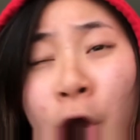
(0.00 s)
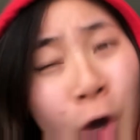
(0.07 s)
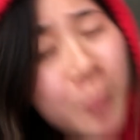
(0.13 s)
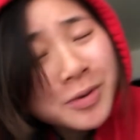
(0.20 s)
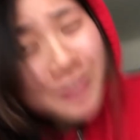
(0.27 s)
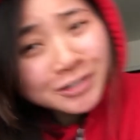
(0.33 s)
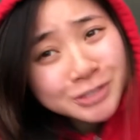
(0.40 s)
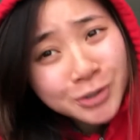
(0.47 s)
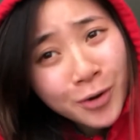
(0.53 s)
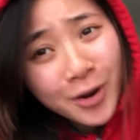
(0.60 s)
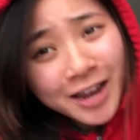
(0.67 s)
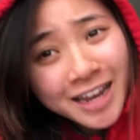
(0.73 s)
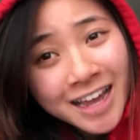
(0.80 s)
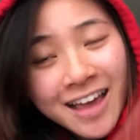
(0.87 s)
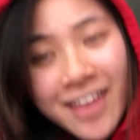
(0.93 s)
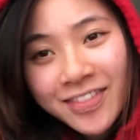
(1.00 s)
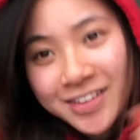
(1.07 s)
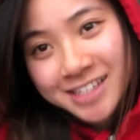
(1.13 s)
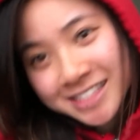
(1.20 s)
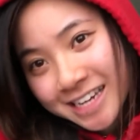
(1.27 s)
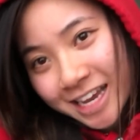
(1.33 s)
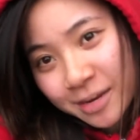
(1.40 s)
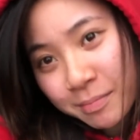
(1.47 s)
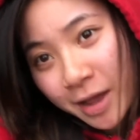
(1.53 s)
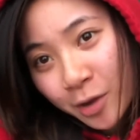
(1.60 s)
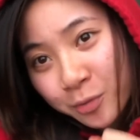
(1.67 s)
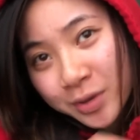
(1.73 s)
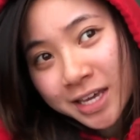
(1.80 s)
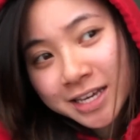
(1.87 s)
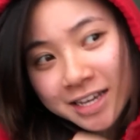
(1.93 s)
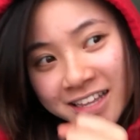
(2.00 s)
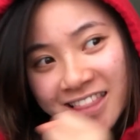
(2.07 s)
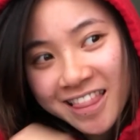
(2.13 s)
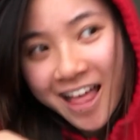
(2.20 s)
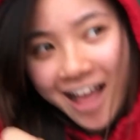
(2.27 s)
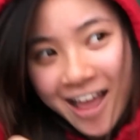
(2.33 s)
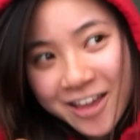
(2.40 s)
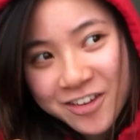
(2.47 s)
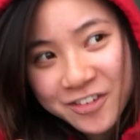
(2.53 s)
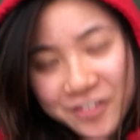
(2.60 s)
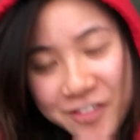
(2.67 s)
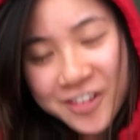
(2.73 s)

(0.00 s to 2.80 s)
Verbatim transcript: I hope you enjoy this day in my week live.